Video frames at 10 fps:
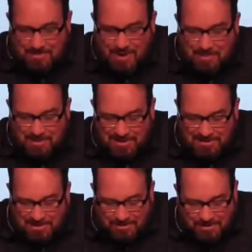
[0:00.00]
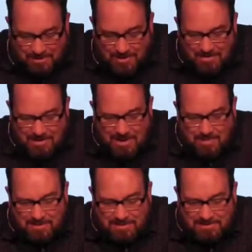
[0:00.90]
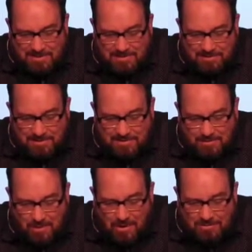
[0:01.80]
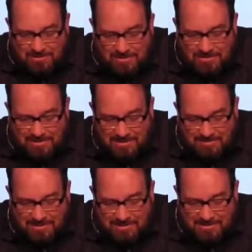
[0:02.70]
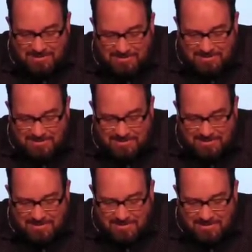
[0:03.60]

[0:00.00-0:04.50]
we're helping each other grow and helping each other learn to walk, talk, and live like Jesus.